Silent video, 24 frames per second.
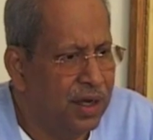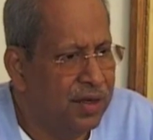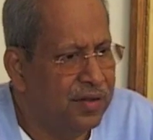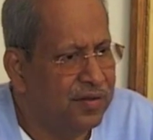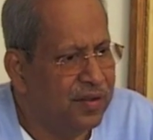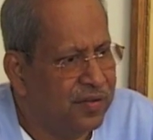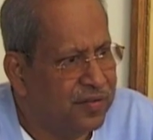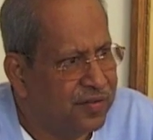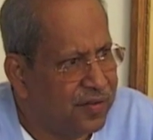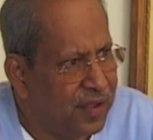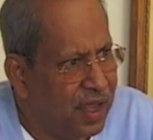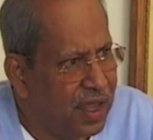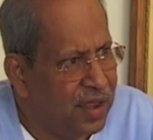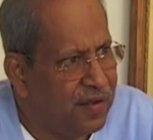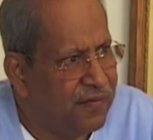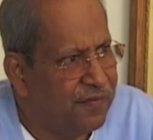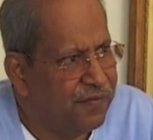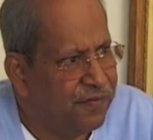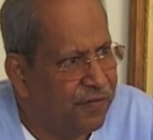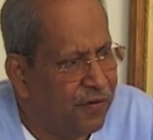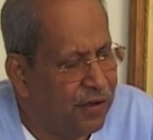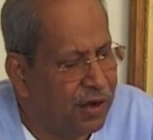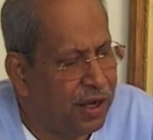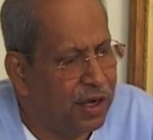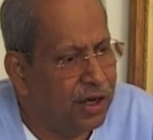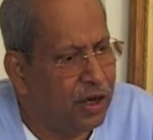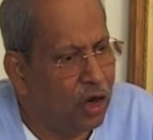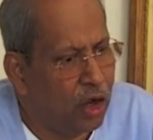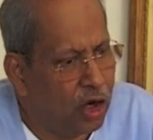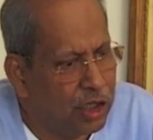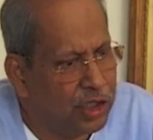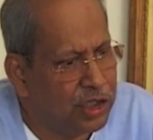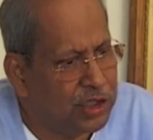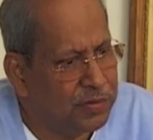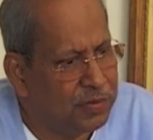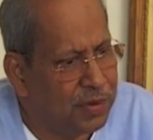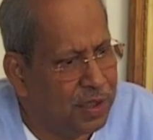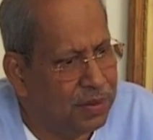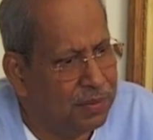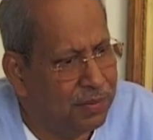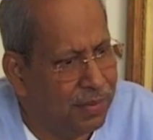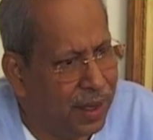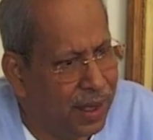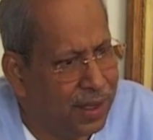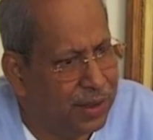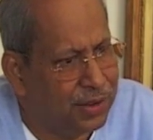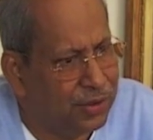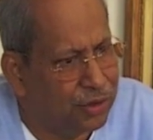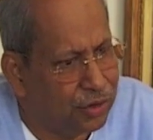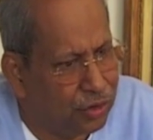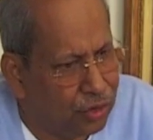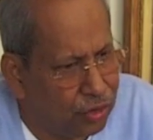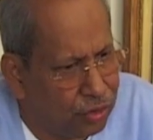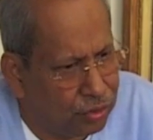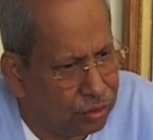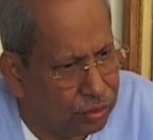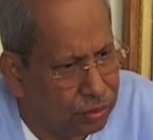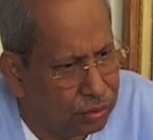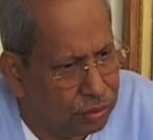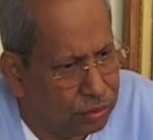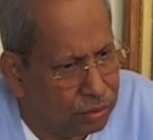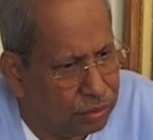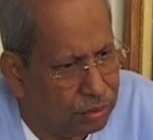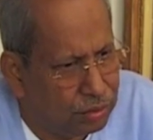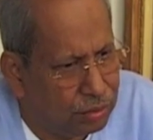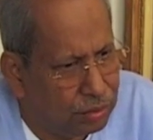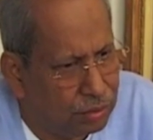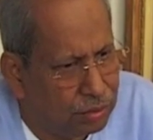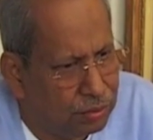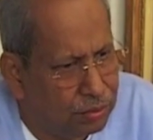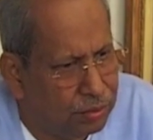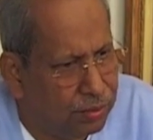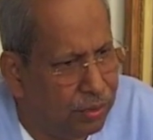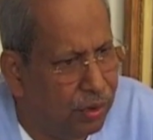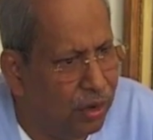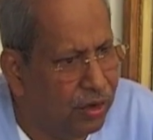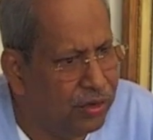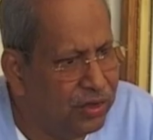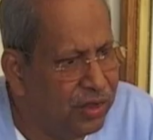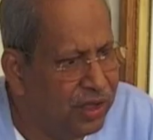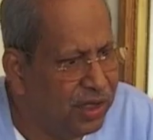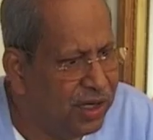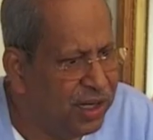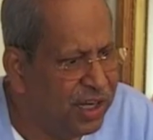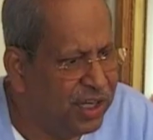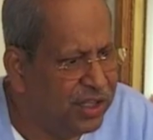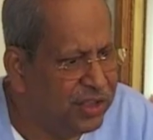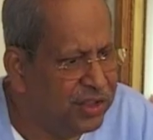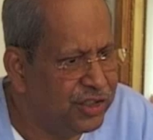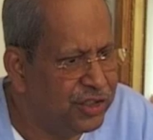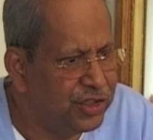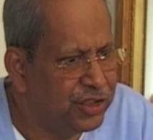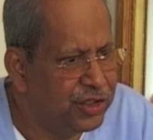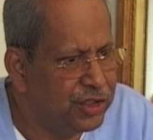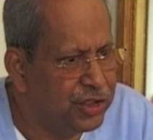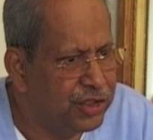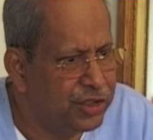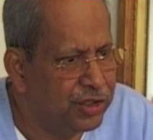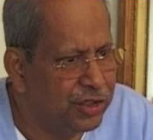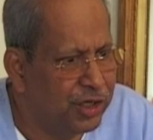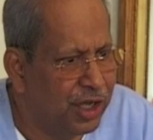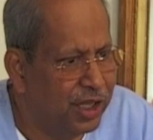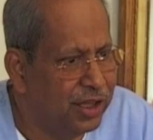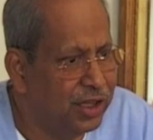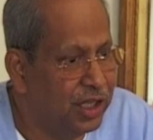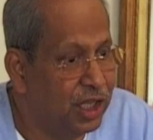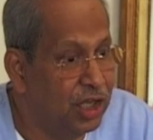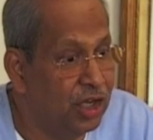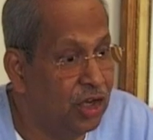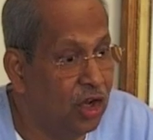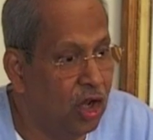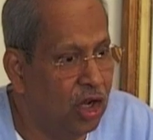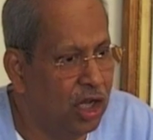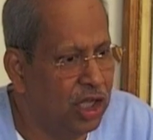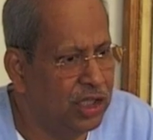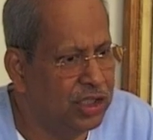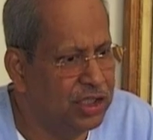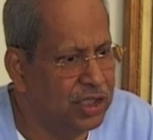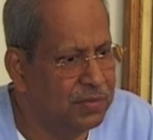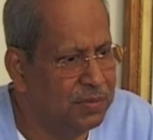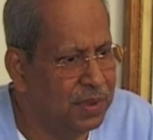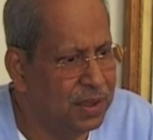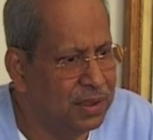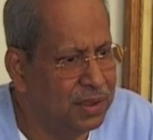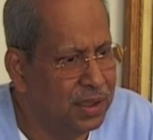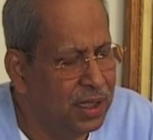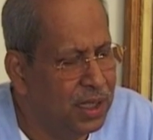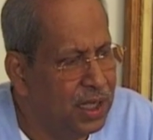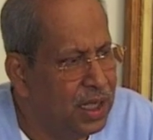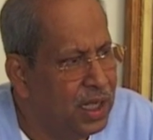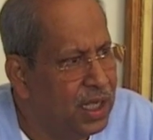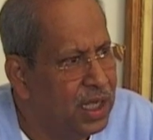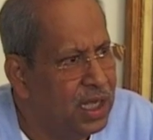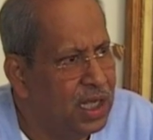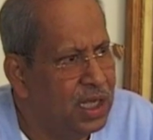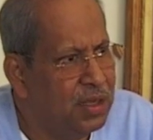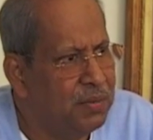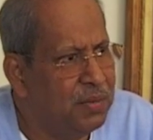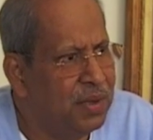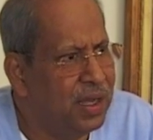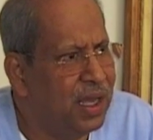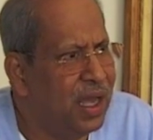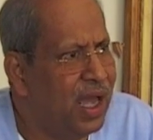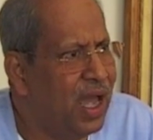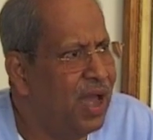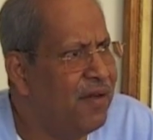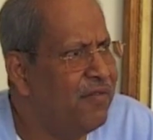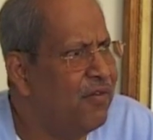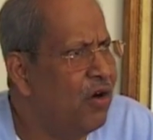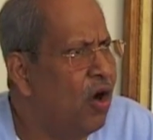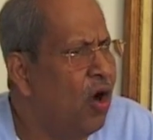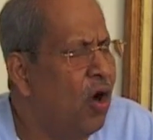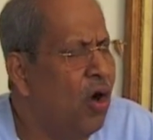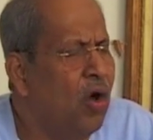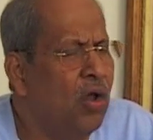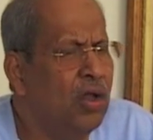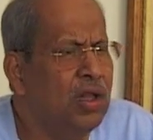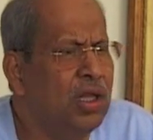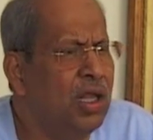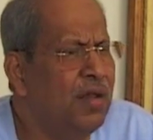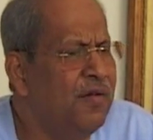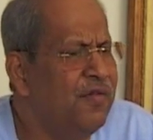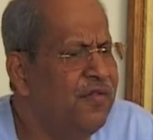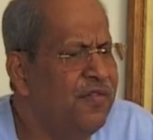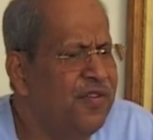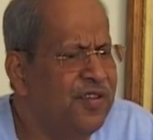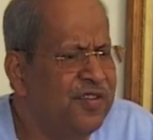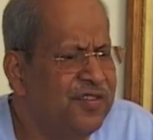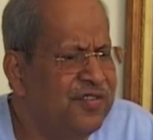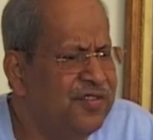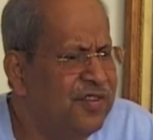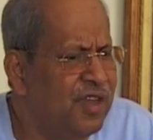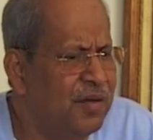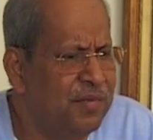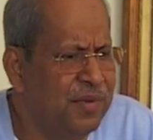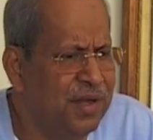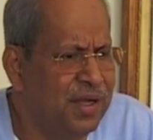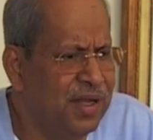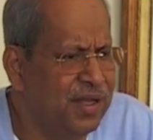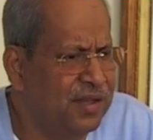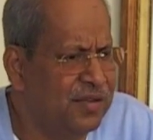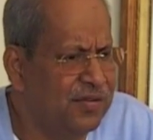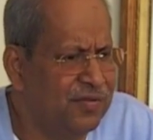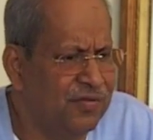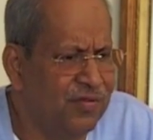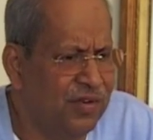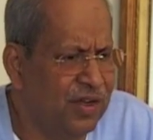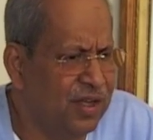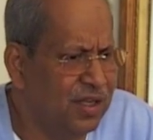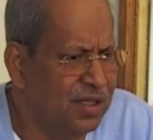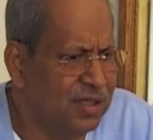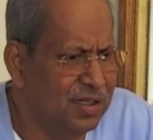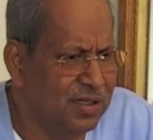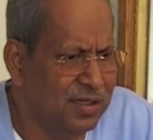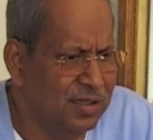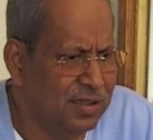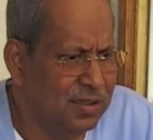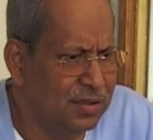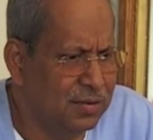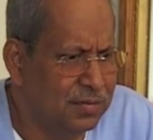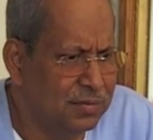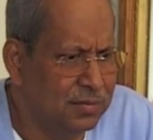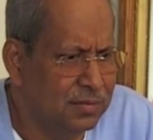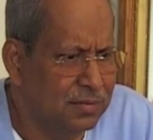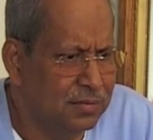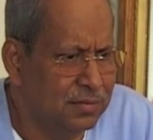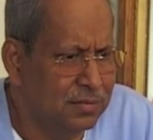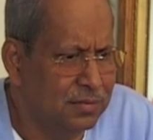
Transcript: It is the same for a knowledgeable man too. Both the rich and the knowledgeable, he may have all the wisdom in his world.